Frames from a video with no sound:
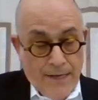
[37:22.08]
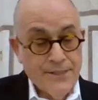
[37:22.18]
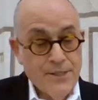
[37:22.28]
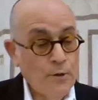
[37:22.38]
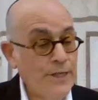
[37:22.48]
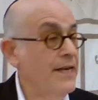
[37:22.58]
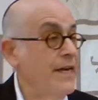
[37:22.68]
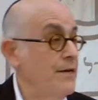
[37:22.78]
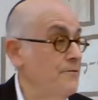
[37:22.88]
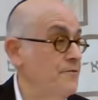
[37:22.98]
And it's only a
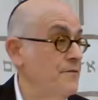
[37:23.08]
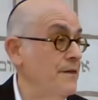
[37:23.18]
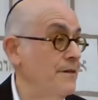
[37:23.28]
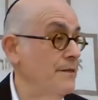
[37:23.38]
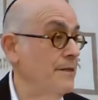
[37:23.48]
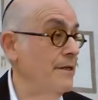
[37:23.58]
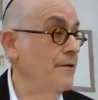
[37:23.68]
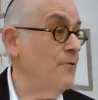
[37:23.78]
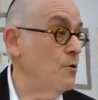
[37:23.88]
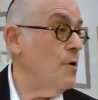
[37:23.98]
gift
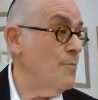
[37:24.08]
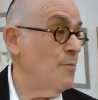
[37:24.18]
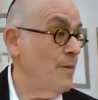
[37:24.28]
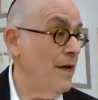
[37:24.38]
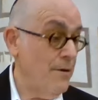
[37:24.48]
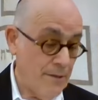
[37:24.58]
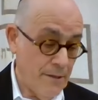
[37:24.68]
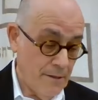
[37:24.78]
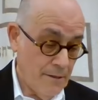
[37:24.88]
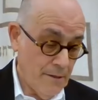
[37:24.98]
if you are prepared